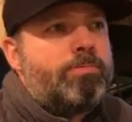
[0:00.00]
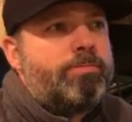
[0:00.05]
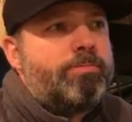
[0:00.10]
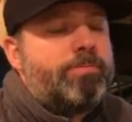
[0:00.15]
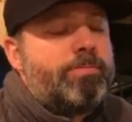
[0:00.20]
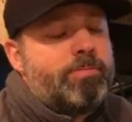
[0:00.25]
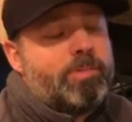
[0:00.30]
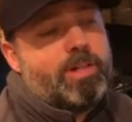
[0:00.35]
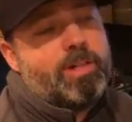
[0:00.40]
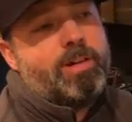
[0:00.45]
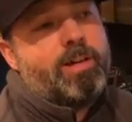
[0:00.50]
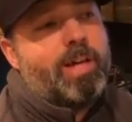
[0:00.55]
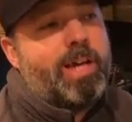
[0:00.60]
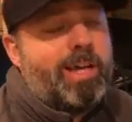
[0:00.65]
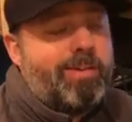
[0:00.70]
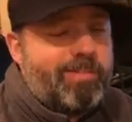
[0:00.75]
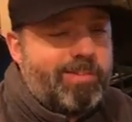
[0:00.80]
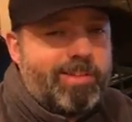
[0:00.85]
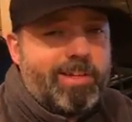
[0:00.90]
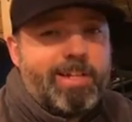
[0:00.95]
well, I
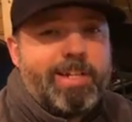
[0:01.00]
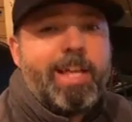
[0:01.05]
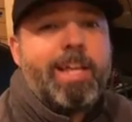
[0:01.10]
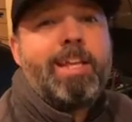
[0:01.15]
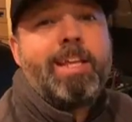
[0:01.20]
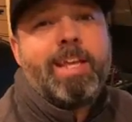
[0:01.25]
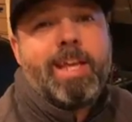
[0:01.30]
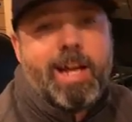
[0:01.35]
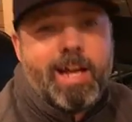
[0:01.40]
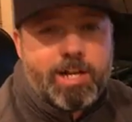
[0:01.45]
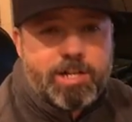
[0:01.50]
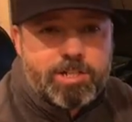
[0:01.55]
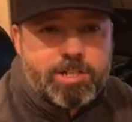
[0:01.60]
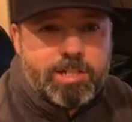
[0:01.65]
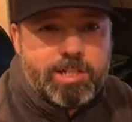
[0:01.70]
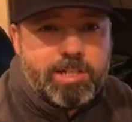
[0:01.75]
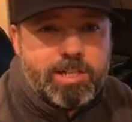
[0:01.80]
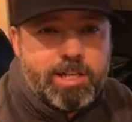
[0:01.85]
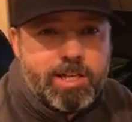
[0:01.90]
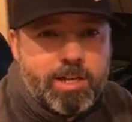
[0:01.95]
haven't done any
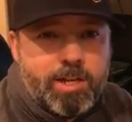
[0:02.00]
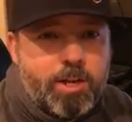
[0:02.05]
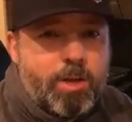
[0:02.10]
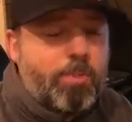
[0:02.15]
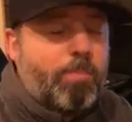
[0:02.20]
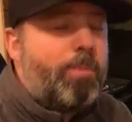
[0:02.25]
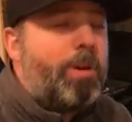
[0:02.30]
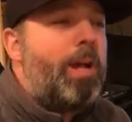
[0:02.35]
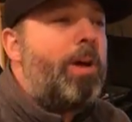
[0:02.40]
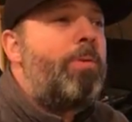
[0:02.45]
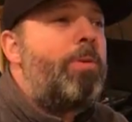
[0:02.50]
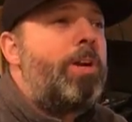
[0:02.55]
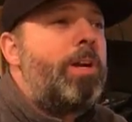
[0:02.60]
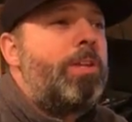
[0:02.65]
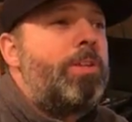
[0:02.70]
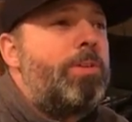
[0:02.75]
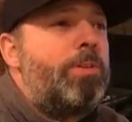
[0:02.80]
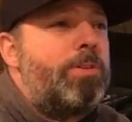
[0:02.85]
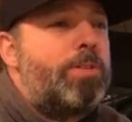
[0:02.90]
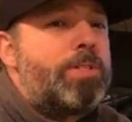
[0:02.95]
actually, but I
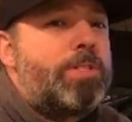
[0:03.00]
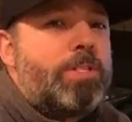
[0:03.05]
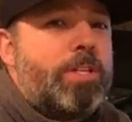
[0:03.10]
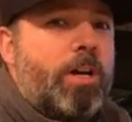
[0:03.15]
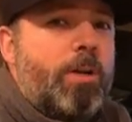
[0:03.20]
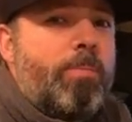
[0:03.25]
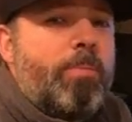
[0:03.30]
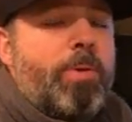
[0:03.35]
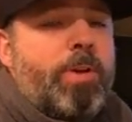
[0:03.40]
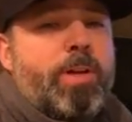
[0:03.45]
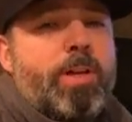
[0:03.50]
want to do some